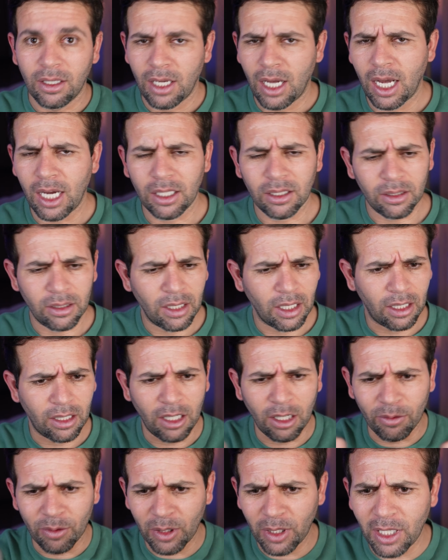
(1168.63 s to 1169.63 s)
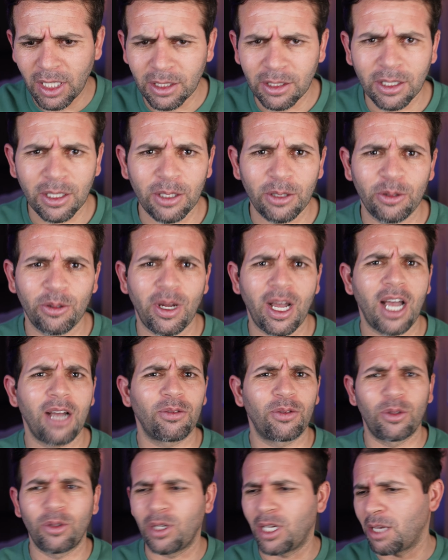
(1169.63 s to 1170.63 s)
And like cover letter, you don't
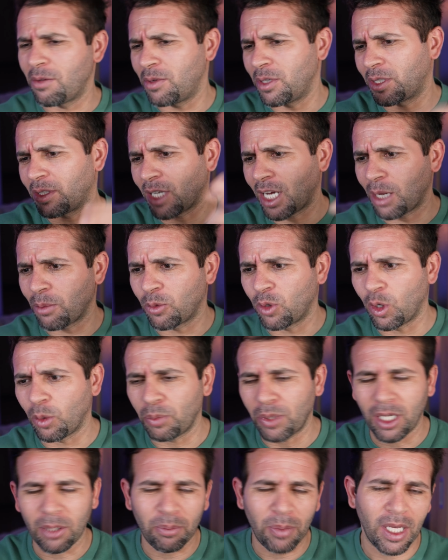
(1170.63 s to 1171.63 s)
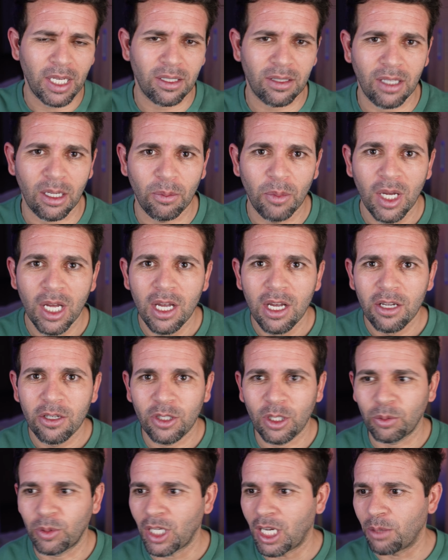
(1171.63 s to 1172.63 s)
have to every time copy and paste them.
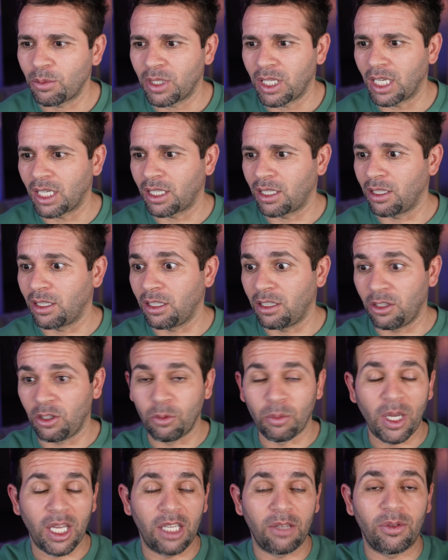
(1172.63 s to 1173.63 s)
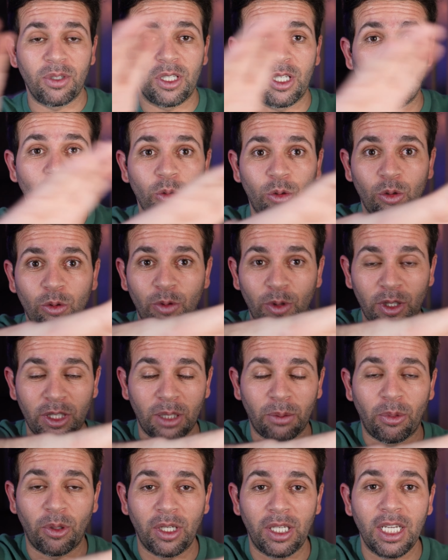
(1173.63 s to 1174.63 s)
Sometimes like you may even go to, for
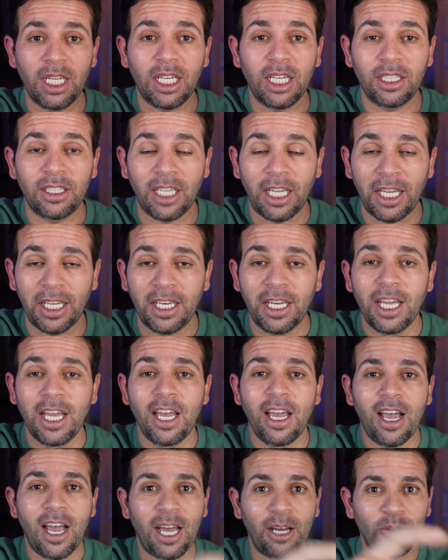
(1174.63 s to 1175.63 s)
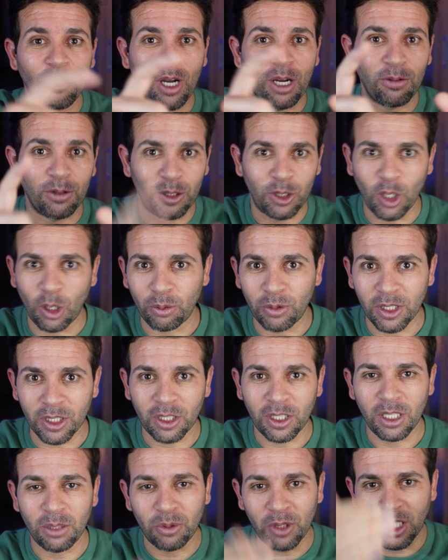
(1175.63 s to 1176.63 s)
example, LinkedIn, and you have a job
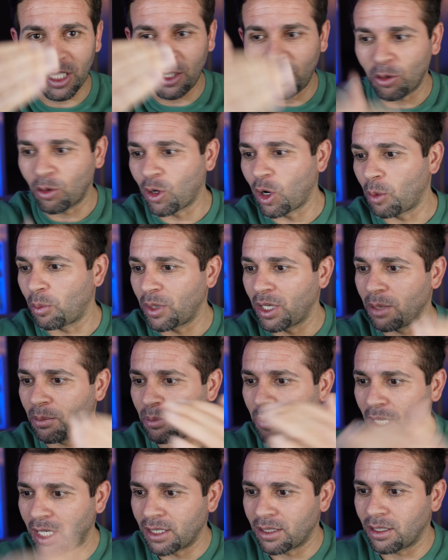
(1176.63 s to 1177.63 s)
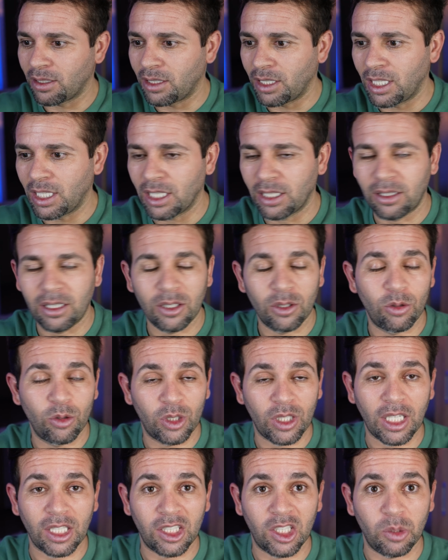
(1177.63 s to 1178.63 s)
description, you copy and paste it here to
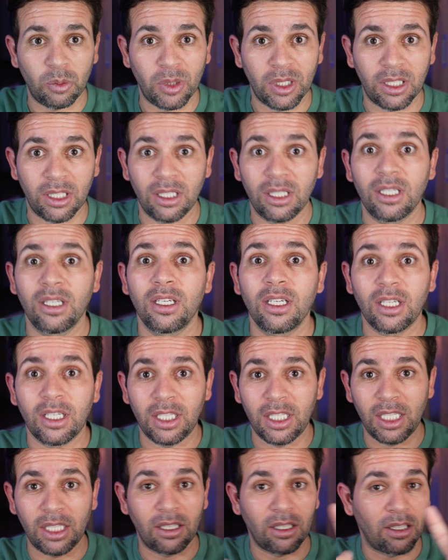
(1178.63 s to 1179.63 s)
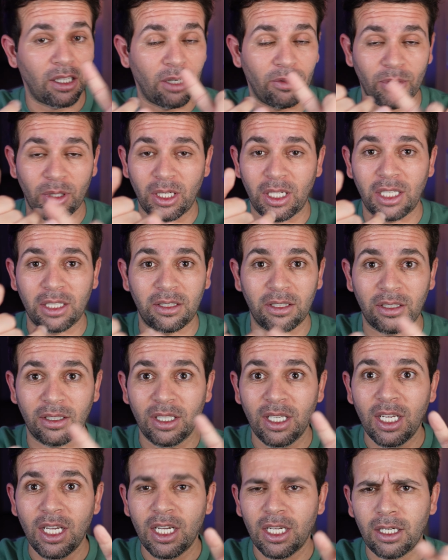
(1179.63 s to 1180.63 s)
ChatGPT, create a cover letter,
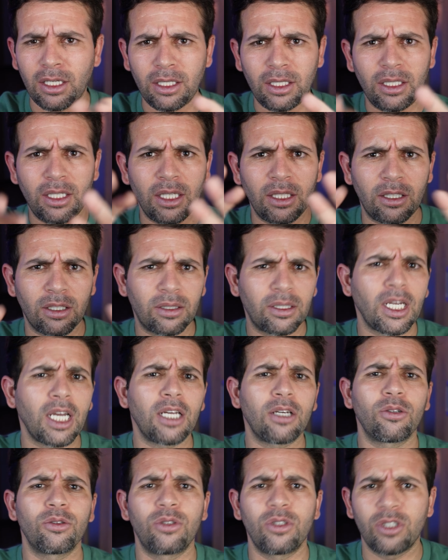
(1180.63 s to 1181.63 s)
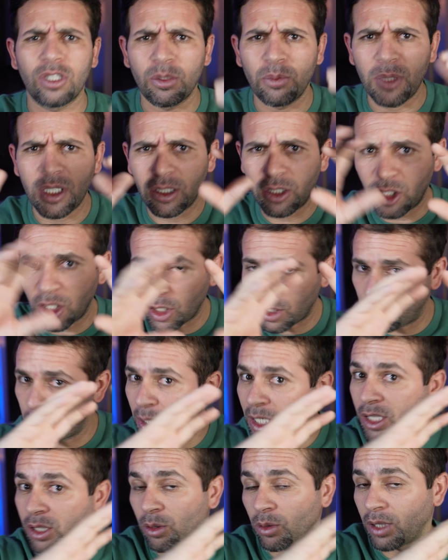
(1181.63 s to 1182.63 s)
create a tailored resume just
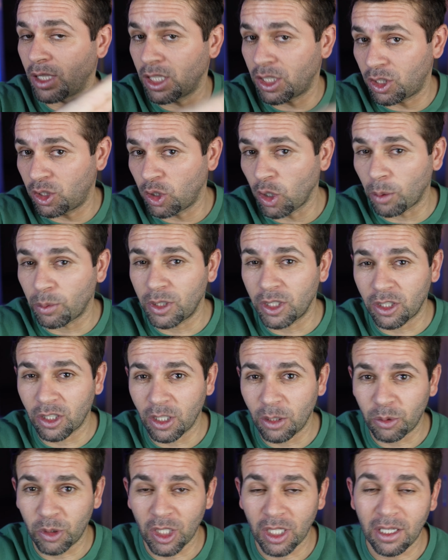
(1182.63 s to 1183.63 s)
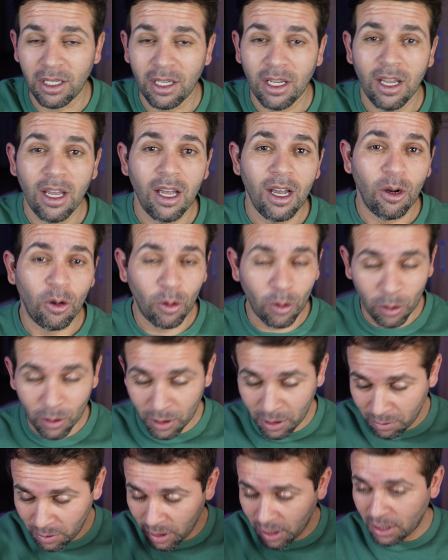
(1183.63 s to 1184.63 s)
based on this job description,
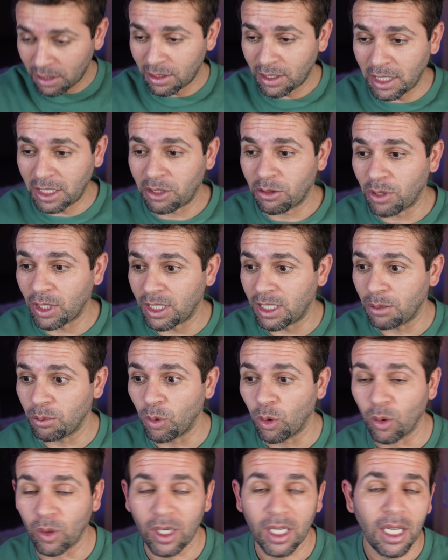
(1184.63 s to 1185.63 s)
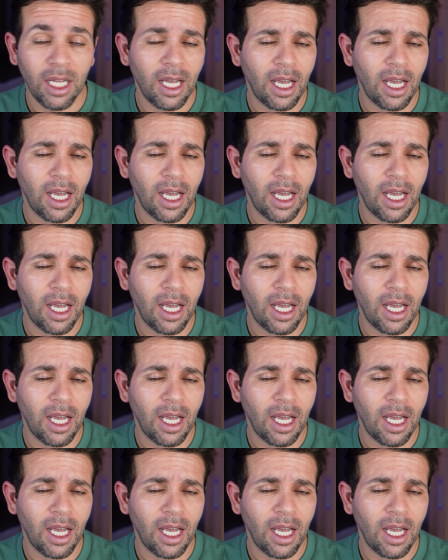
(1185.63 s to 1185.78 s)
or even get ready more.